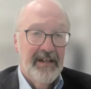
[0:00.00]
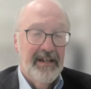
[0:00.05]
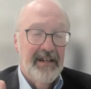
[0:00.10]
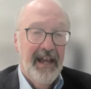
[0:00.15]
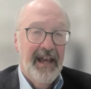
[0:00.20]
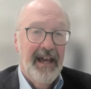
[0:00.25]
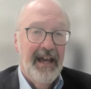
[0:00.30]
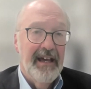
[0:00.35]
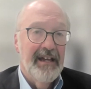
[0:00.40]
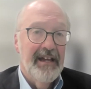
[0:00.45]
in
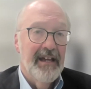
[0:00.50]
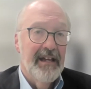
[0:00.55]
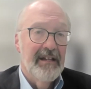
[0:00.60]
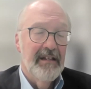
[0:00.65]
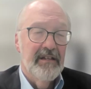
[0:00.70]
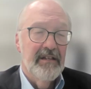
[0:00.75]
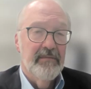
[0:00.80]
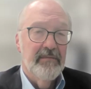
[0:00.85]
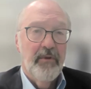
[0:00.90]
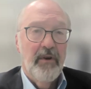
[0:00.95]

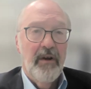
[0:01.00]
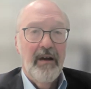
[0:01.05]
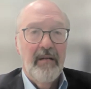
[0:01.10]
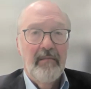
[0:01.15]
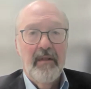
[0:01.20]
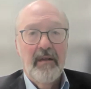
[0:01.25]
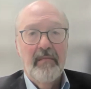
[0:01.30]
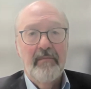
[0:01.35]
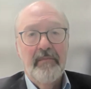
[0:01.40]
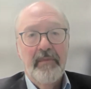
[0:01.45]
attacking this
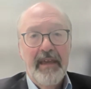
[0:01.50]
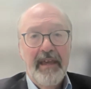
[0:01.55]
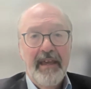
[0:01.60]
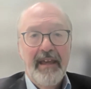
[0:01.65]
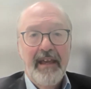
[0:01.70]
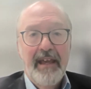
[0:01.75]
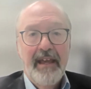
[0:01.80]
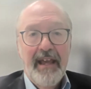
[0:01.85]
problem,